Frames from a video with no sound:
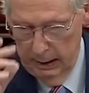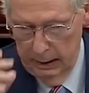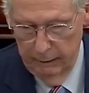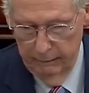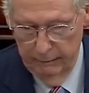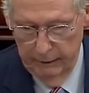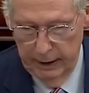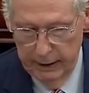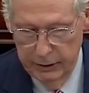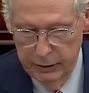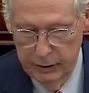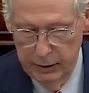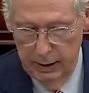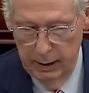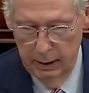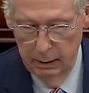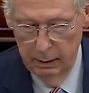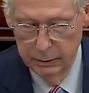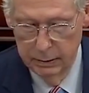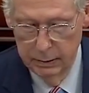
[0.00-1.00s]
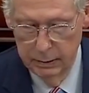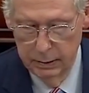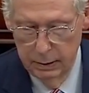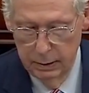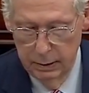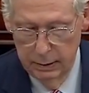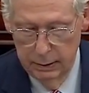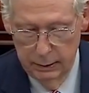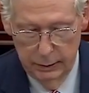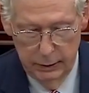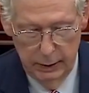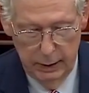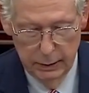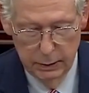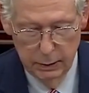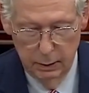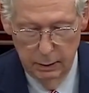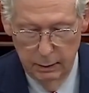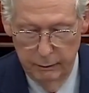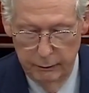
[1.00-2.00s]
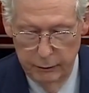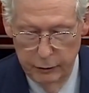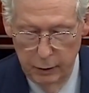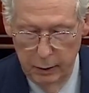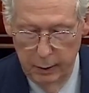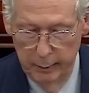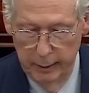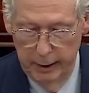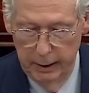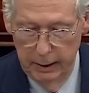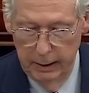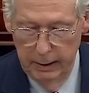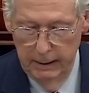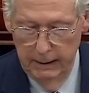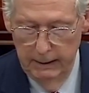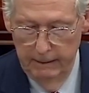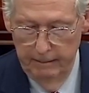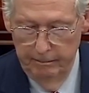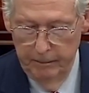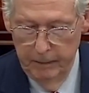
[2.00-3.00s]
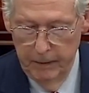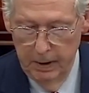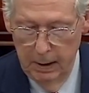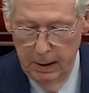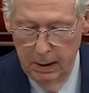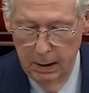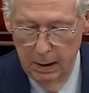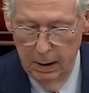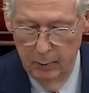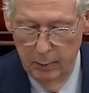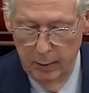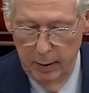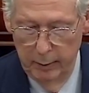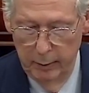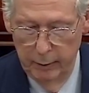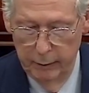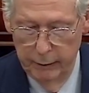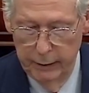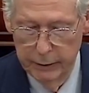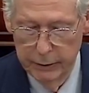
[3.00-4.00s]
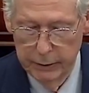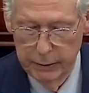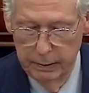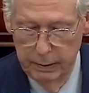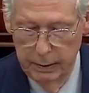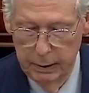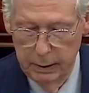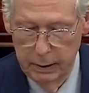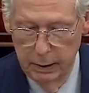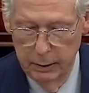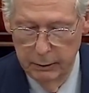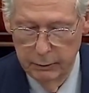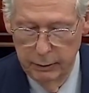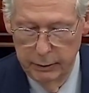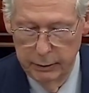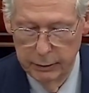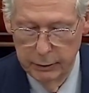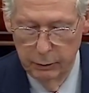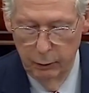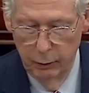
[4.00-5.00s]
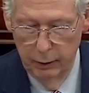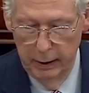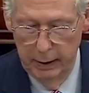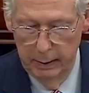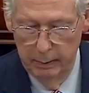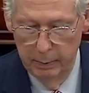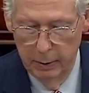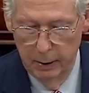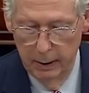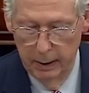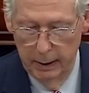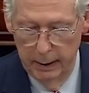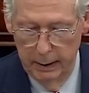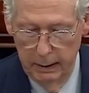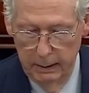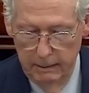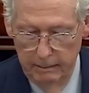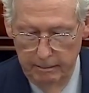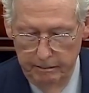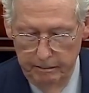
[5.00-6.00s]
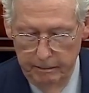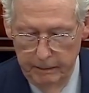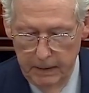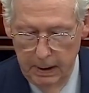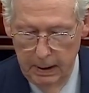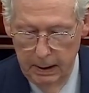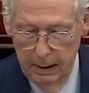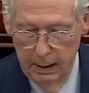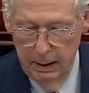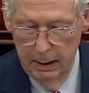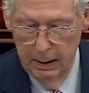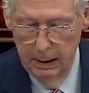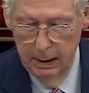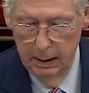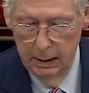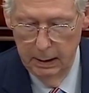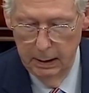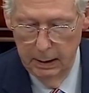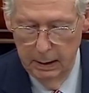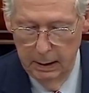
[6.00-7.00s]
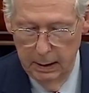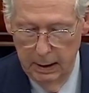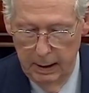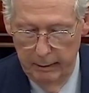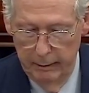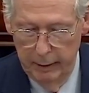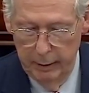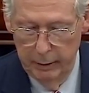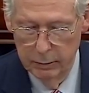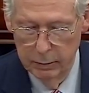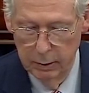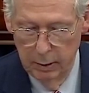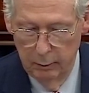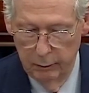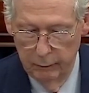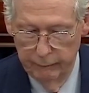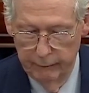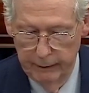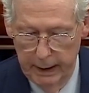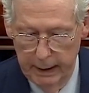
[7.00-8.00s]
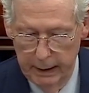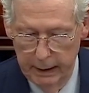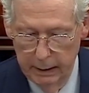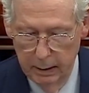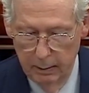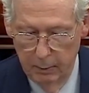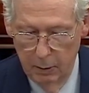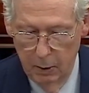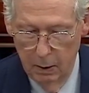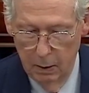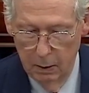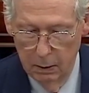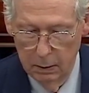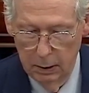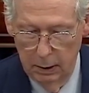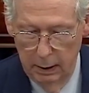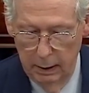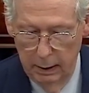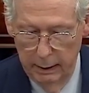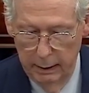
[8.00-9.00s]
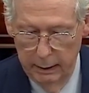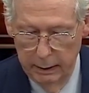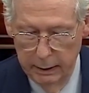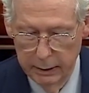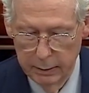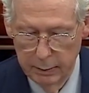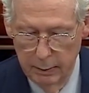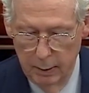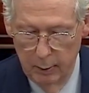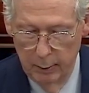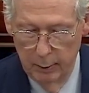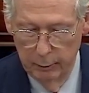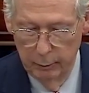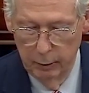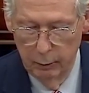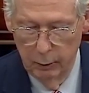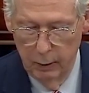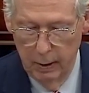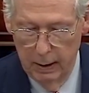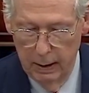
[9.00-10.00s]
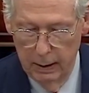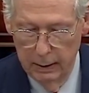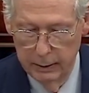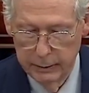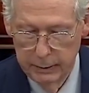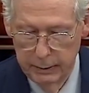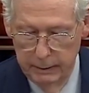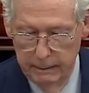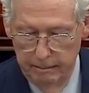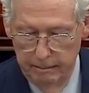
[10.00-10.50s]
The Vice Chancellor of Germany, a member of his country's Green Party, didn't have any trouble finding the moral clarity this moment requires.